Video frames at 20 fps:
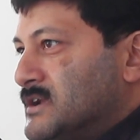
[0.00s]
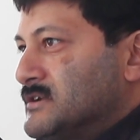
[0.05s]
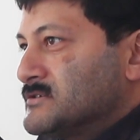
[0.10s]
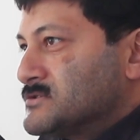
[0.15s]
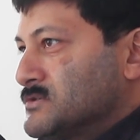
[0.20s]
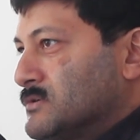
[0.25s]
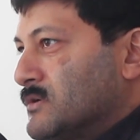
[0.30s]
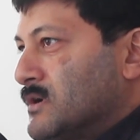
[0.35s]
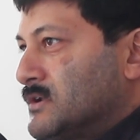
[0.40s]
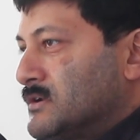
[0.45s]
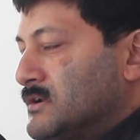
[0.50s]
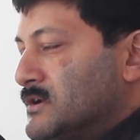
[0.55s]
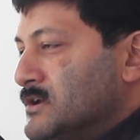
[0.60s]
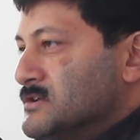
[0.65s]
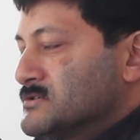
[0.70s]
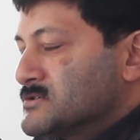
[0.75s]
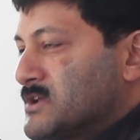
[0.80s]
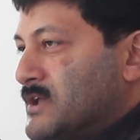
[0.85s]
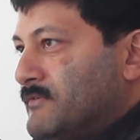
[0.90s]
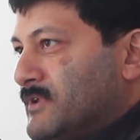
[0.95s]
and so on.
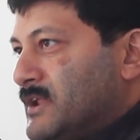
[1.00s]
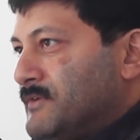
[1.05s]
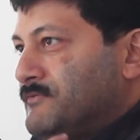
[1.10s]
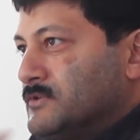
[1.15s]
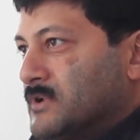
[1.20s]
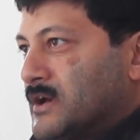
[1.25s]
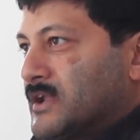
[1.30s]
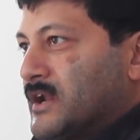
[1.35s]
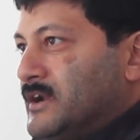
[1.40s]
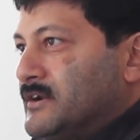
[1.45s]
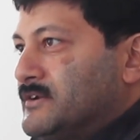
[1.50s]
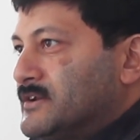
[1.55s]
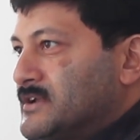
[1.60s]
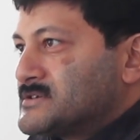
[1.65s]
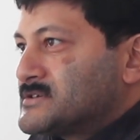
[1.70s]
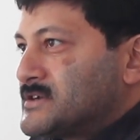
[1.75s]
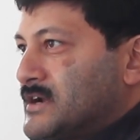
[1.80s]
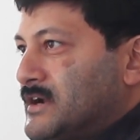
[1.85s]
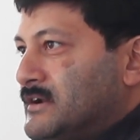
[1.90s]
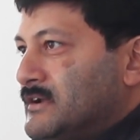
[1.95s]
So even if you are
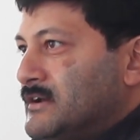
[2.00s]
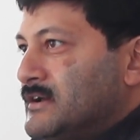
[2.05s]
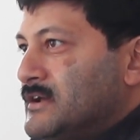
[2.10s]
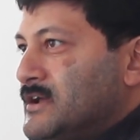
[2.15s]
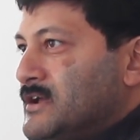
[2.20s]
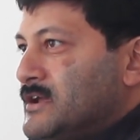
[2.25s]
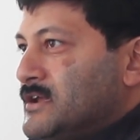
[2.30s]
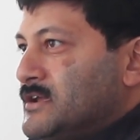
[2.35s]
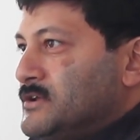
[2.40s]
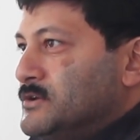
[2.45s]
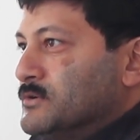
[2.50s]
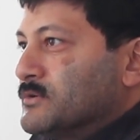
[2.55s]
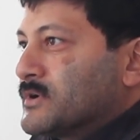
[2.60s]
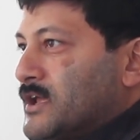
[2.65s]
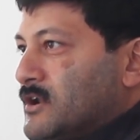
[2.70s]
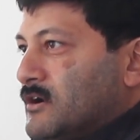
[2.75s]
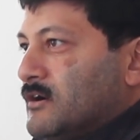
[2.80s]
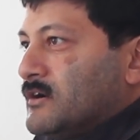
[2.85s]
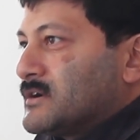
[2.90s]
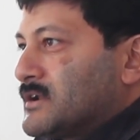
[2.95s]
interested, you
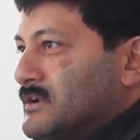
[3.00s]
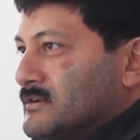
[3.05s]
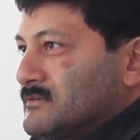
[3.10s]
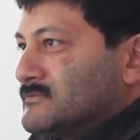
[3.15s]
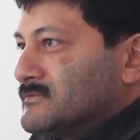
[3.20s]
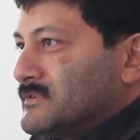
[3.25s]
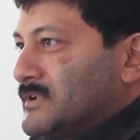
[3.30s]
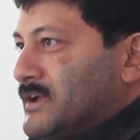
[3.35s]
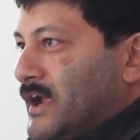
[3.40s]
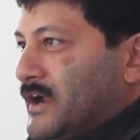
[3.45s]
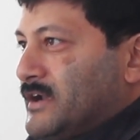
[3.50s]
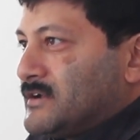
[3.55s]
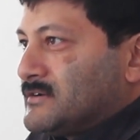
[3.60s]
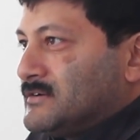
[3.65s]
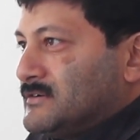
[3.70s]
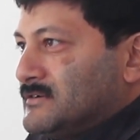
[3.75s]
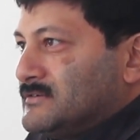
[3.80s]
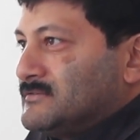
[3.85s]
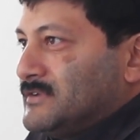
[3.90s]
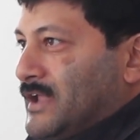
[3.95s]
cannot
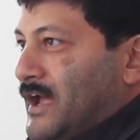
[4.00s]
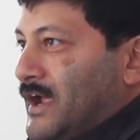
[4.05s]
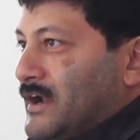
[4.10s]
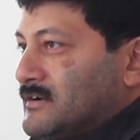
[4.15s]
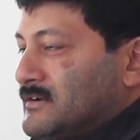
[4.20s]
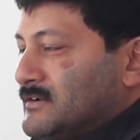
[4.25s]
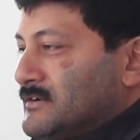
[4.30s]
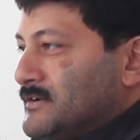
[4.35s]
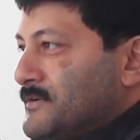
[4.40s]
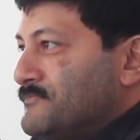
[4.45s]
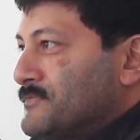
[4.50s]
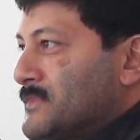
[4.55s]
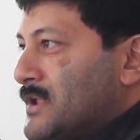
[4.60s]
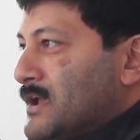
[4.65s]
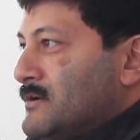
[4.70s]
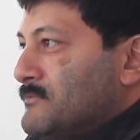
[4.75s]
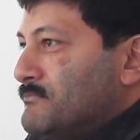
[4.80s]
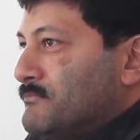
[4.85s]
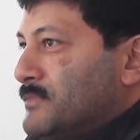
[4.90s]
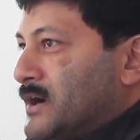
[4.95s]
get that.
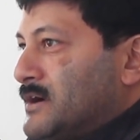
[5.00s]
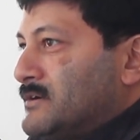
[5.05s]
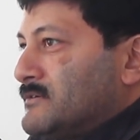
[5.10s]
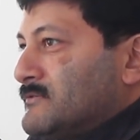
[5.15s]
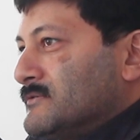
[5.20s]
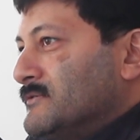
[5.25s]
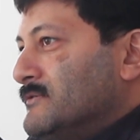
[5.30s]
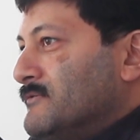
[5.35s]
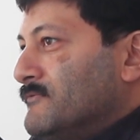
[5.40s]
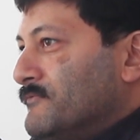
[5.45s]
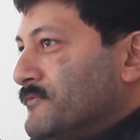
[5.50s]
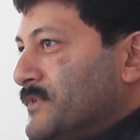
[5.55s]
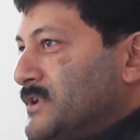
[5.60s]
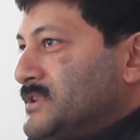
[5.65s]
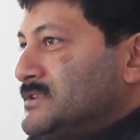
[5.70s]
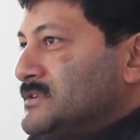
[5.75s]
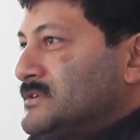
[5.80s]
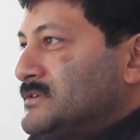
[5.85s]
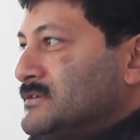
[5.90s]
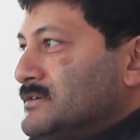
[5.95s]
But
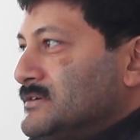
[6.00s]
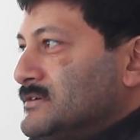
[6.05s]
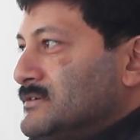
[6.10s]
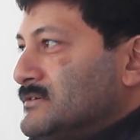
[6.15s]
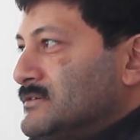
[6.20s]
with